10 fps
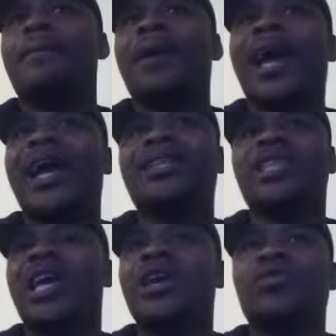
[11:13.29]
pass
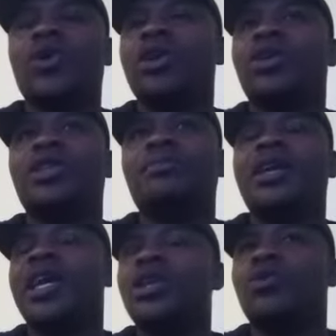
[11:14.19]
and run on them
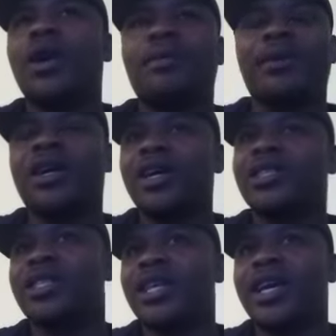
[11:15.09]
anyway because
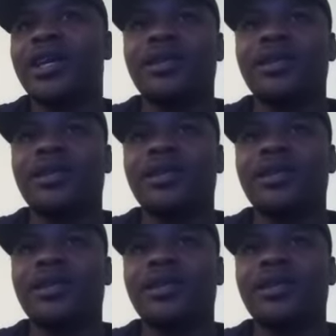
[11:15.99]
of that.